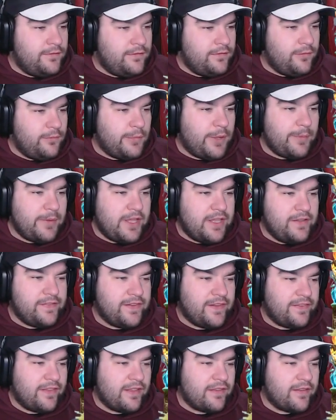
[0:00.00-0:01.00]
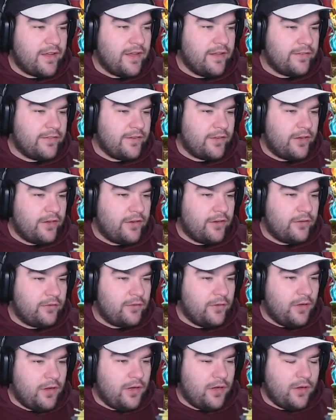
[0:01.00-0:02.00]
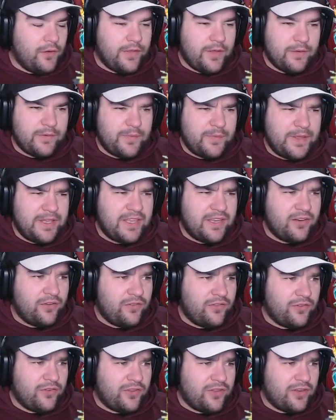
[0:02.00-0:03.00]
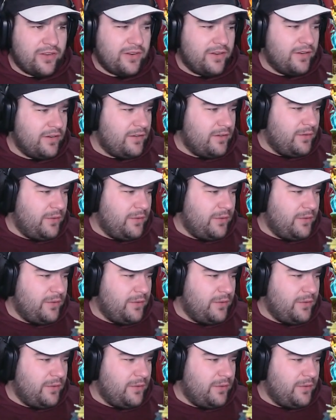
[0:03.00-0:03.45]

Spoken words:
Maybe he says that to us, I don't know. Oh, that was a big hit on Zuko. Oh,